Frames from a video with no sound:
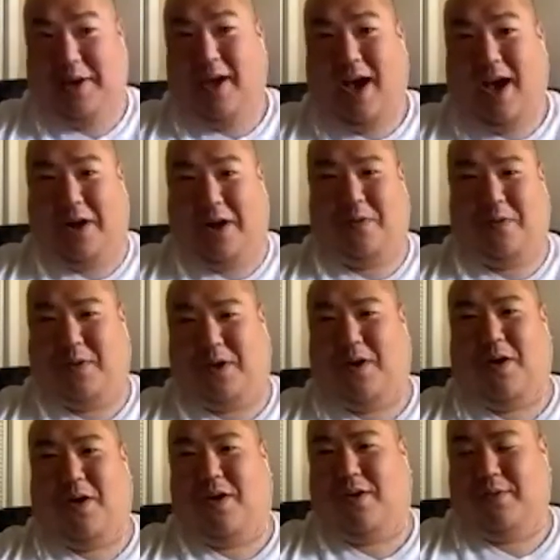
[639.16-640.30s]
I don't
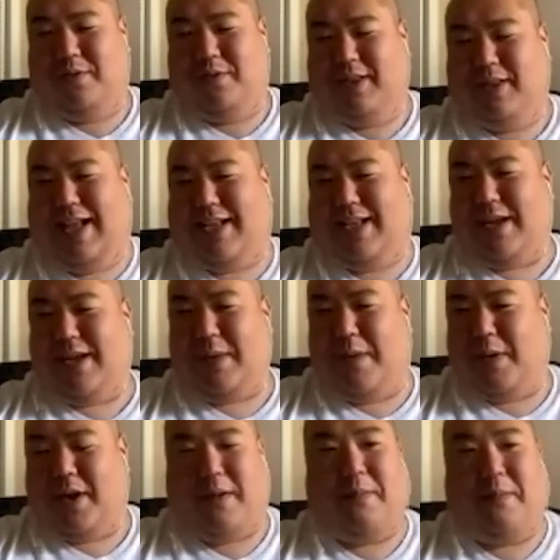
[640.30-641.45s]
recall the last time I
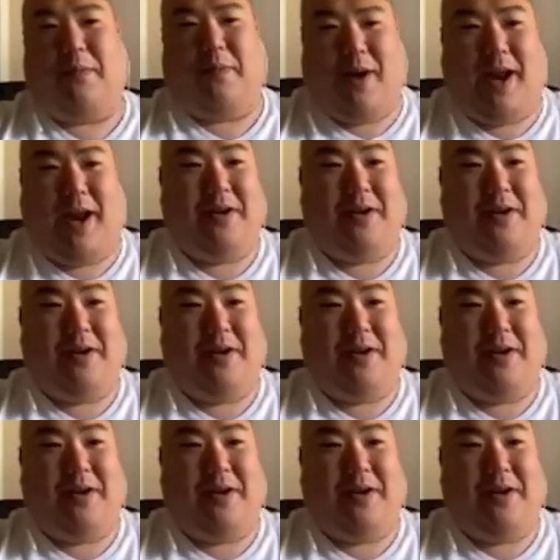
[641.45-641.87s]
bought a brand